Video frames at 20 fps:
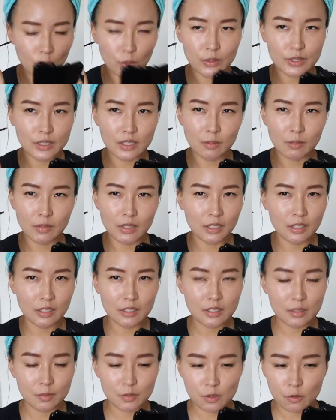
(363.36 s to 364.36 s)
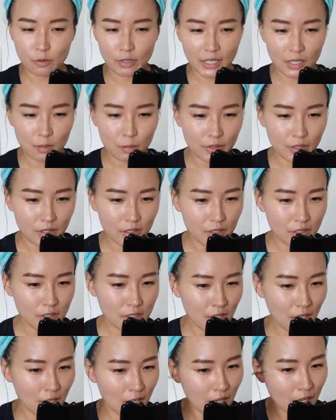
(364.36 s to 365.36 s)
or something subscribers,
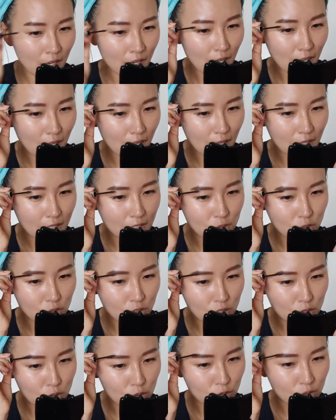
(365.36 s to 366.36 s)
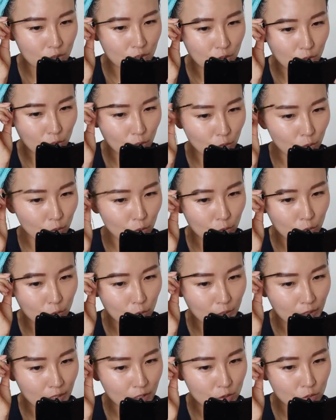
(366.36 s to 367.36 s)
and it just took it all the
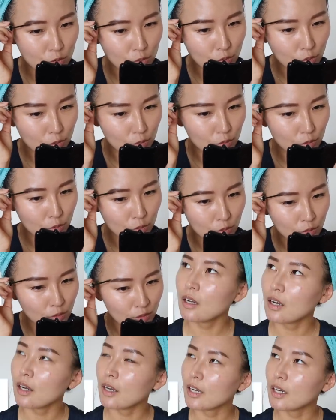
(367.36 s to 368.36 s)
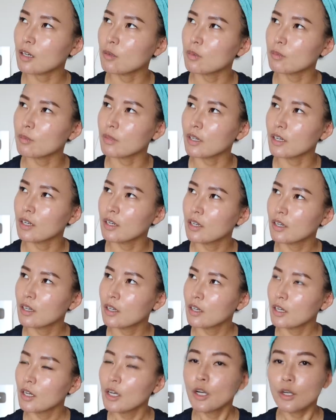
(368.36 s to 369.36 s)
way to, I can't remember,
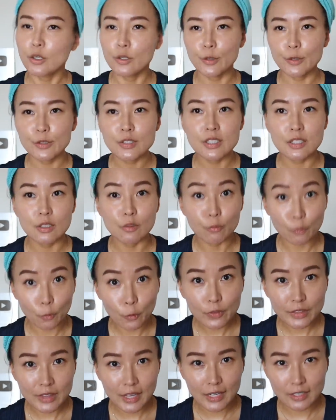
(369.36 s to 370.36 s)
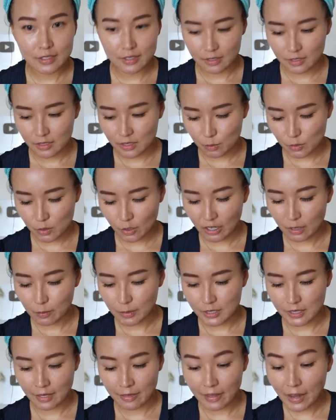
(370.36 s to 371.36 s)
close to 4,000
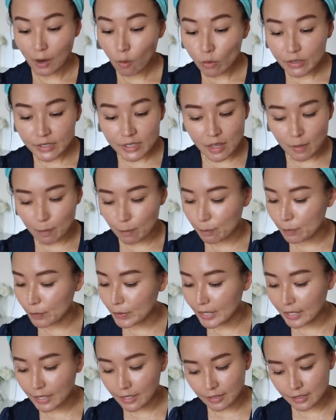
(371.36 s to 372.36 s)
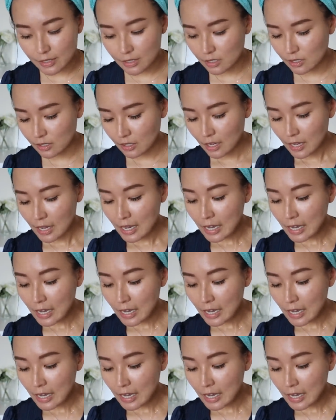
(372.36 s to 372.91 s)
subscribers. And that was the biggest,